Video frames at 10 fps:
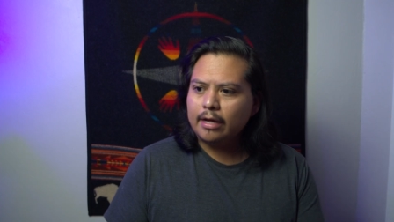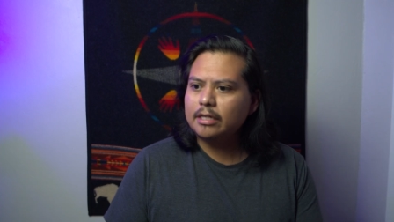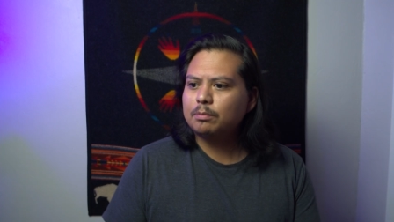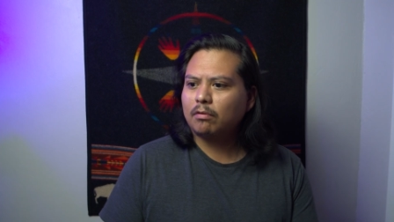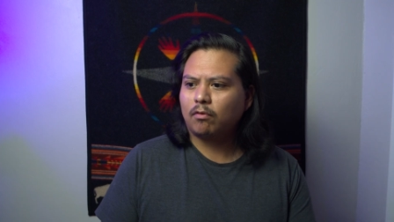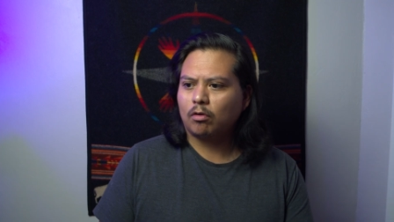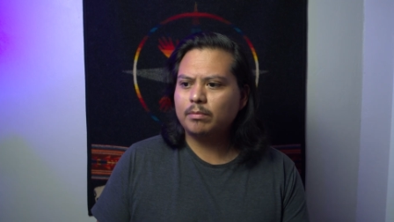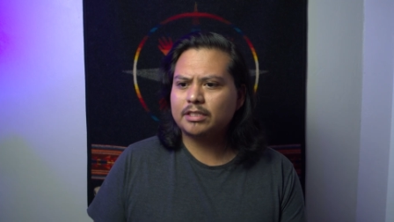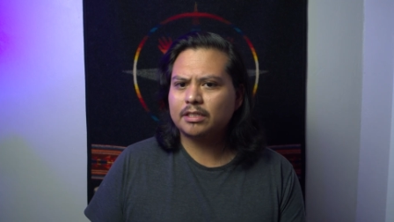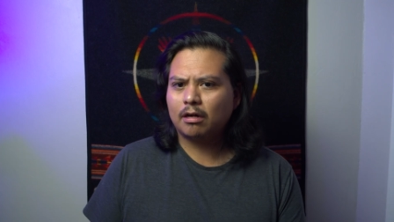his
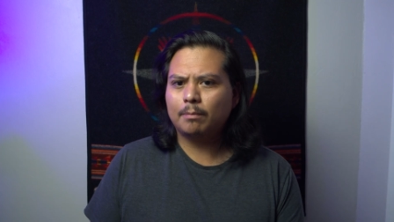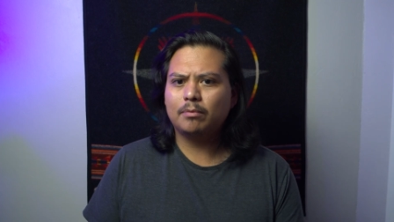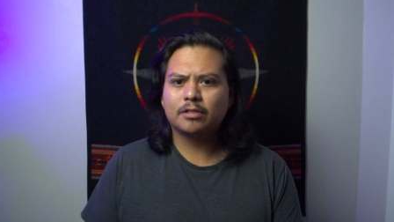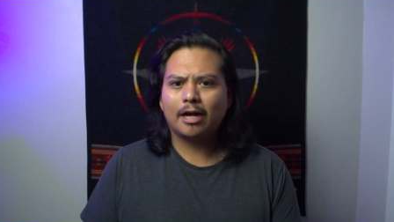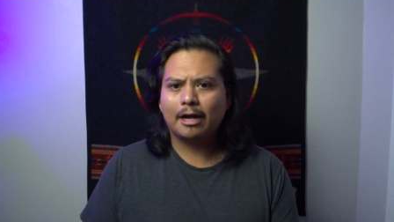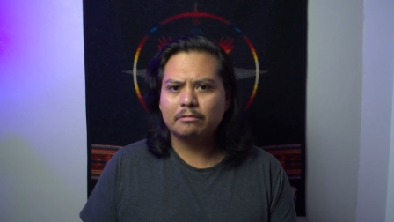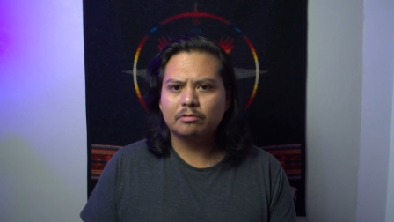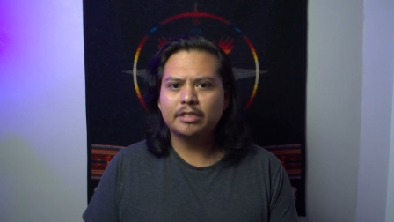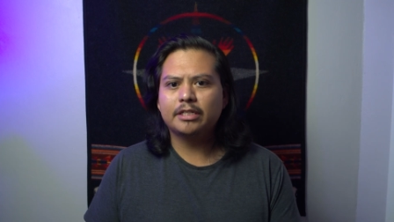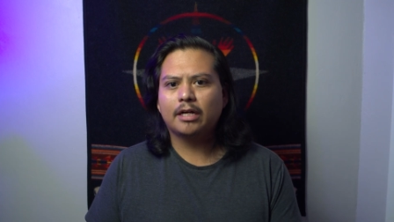performance a couple times
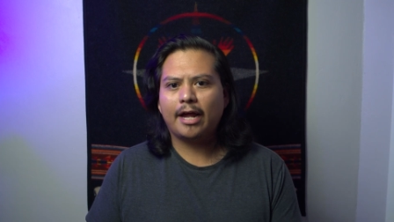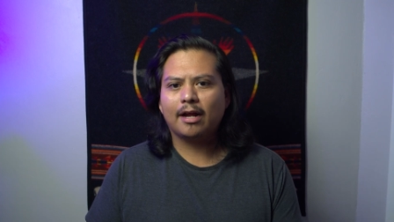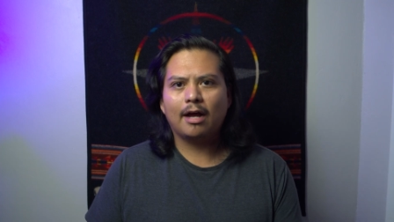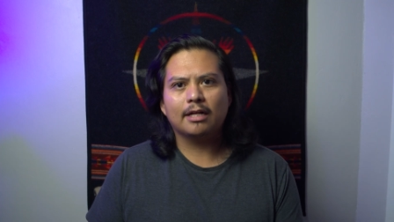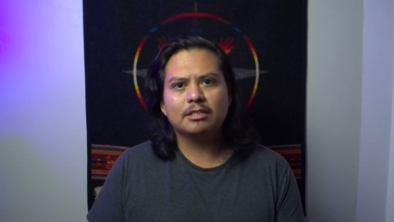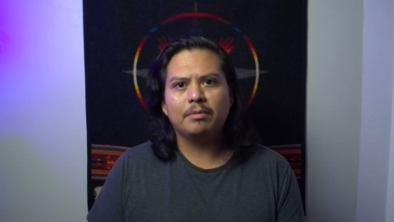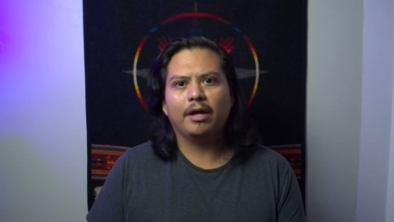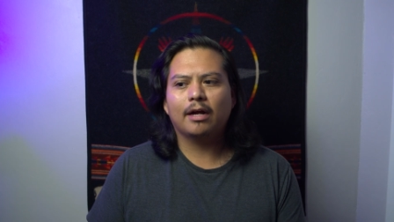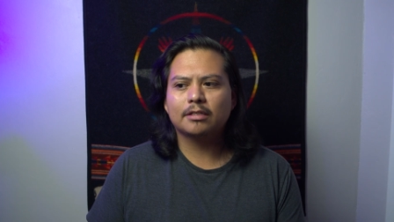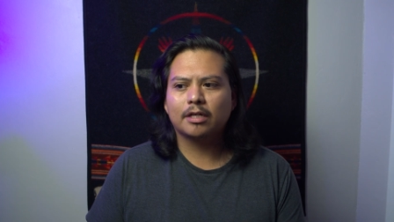really kind of got to me.
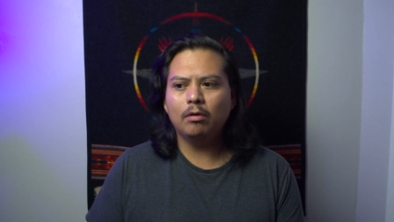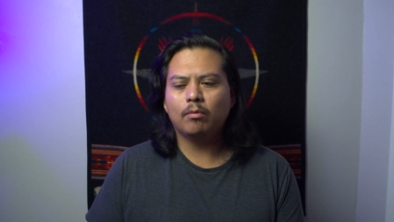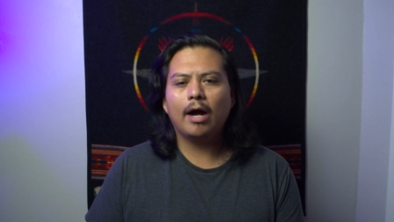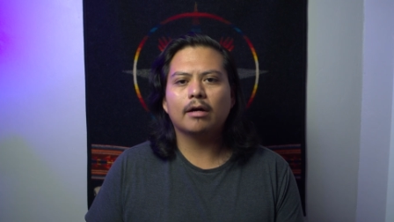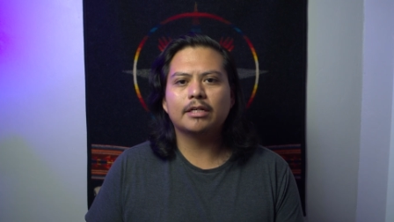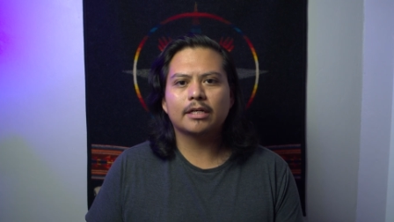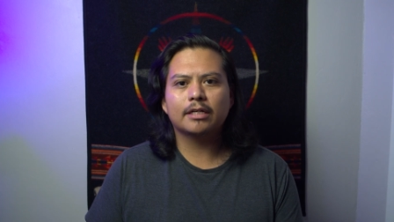And I was like, oh wow,